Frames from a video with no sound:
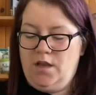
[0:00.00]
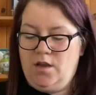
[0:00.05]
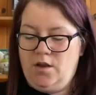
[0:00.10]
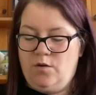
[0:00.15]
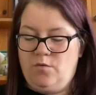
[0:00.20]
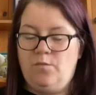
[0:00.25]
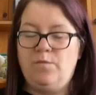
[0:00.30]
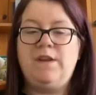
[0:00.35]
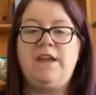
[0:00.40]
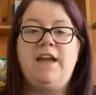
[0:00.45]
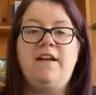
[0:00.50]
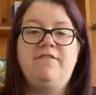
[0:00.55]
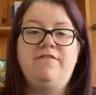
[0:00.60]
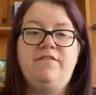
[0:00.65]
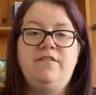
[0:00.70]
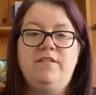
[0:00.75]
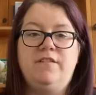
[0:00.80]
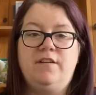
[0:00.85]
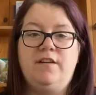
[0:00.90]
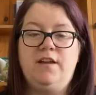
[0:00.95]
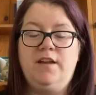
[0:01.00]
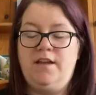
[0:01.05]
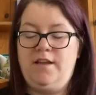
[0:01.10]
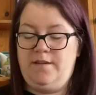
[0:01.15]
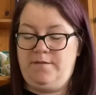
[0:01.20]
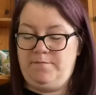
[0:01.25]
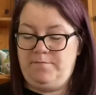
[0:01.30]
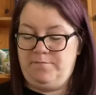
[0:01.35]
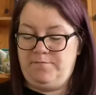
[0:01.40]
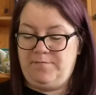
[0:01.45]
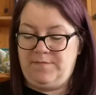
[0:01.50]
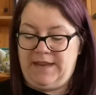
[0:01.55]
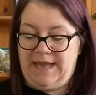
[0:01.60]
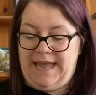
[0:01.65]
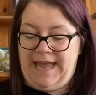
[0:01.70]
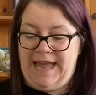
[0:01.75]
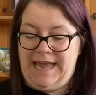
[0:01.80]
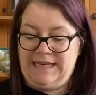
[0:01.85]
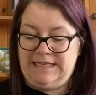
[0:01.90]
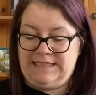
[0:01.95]
we have
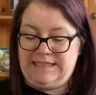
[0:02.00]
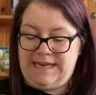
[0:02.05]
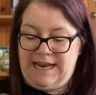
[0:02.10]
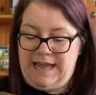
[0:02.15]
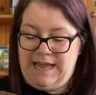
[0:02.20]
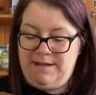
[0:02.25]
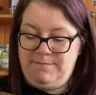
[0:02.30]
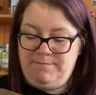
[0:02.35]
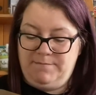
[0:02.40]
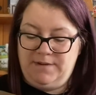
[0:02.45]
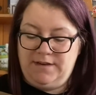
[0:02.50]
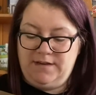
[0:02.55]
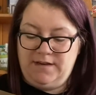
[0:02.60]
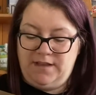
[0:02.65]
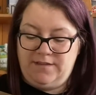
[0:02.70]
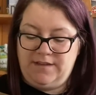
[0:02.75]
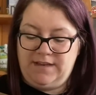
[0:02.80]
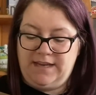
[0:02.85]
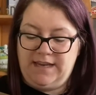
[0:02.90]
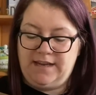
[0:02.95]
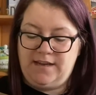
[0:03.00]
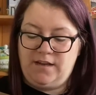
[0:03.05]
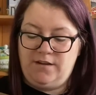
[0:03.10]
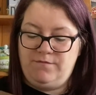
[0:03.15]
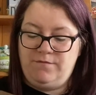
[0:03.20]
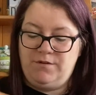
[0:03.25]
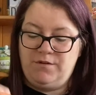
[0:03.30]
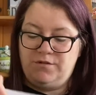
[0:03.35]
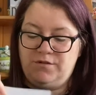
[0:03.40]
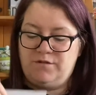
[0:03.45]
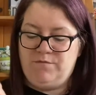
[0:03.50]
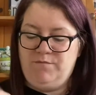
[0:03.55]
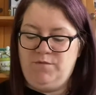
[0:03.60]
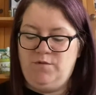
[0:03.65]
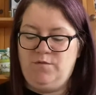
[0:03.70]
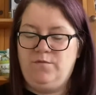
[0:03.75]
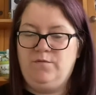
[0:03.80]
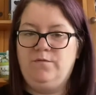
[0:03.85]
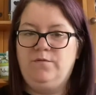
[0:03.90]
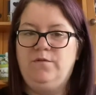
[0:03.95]
and Lamb, another Gecko Root
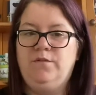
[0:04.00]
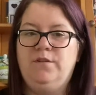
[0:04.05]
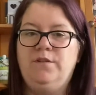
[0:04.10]
Small.